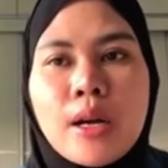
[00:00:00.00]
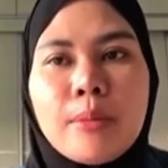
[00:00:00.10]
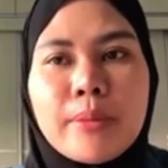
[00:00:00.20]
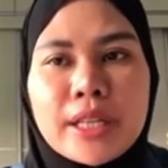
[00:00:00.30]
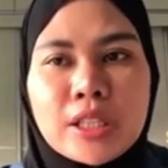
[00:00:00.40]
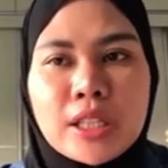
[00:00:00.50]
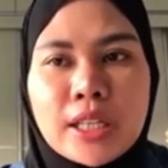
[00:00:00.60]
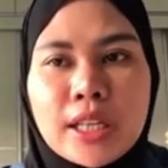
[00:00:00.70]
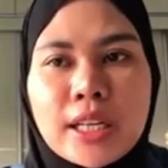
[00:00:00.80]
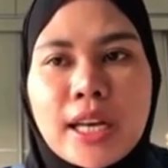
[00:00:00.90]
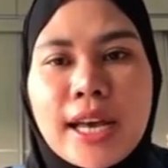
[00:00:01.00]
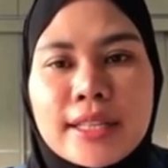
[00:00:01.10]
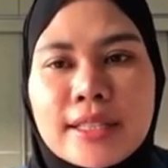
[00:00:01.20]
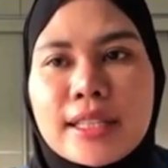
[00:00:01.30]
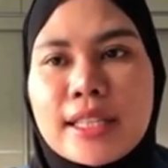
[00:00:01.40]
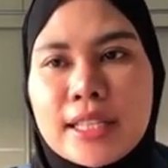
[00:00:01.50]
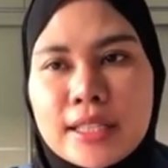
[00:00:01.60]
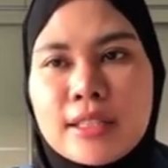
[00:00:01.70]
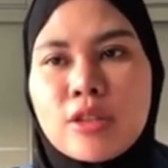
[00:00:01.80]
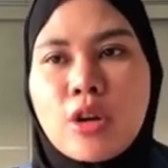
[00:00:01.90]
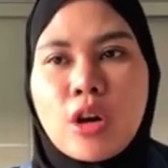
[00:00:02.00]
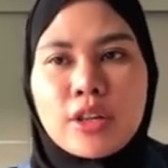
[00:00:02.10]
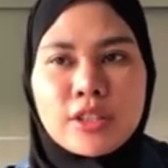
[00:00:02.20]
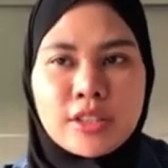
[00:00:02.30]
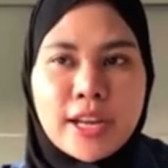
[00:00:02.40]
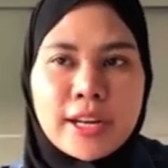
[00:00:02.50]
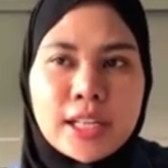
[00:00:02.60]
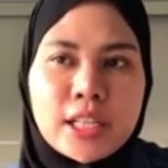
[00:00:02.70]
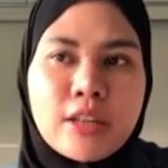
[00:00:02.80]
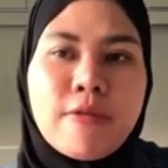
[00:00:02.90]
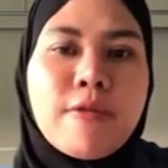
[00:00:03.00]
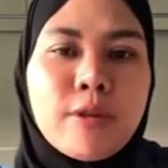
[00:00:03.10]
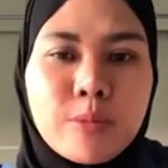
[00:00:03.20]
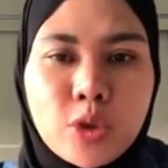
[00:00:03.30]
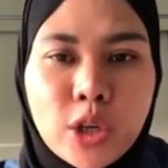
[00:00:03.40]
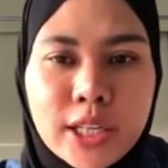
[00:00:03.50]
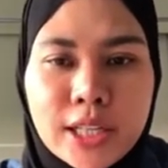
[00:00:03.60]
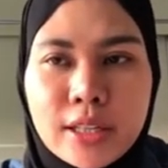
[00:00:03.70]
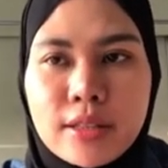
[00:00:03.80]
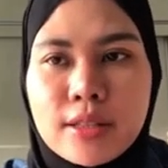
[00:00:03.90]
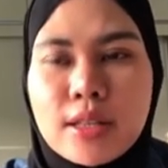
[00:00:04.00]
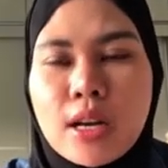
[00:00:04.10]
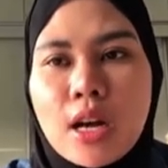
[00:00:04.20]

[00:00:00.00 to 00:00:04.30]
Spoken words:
material as it sourced directly from toilets.